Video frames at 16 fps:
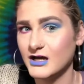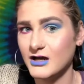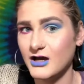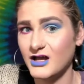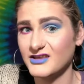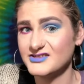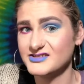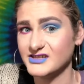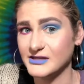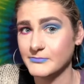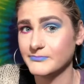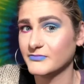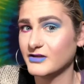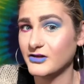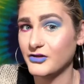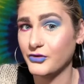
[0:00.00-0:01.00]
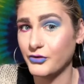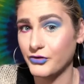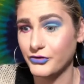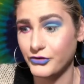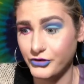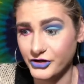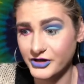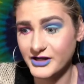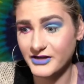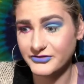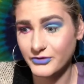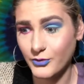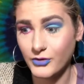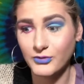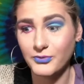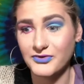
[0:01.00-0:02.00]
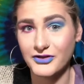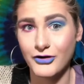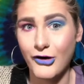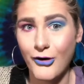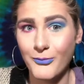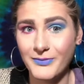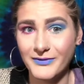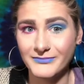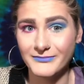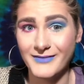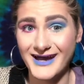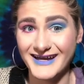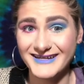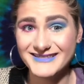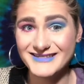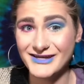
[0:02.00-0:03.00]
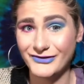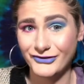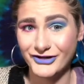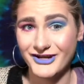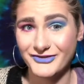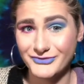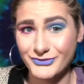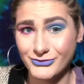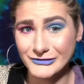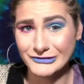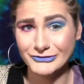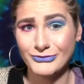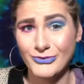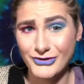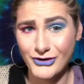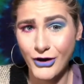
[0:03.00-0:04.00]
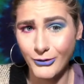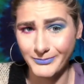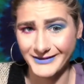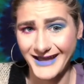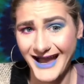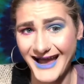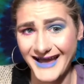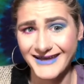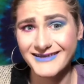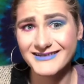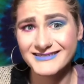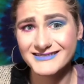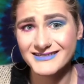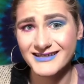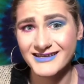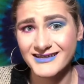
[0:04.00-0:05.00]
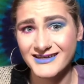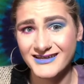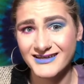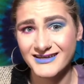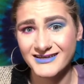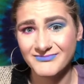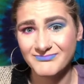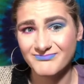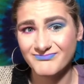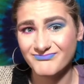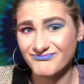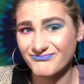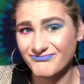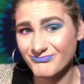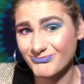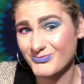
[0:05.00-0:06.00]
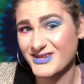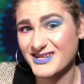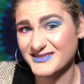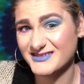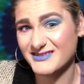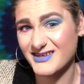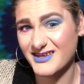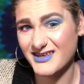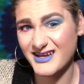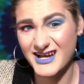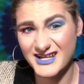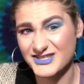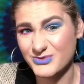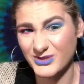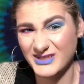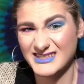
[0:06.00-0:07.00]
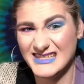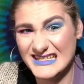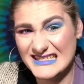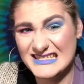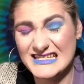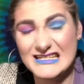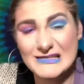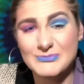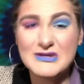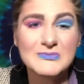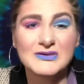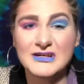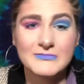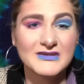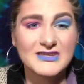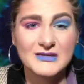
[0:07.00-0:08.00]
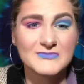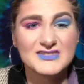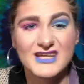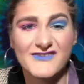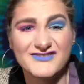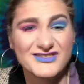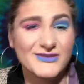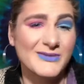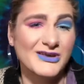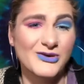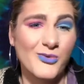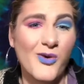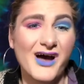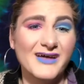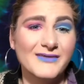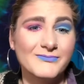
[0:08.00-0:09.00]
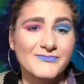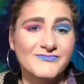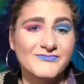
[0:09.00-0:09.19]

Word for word: Honestly, look at the world with an open mind and look at the world with open eyes. Because it's twenty nineteen, people can be themselves no matter what.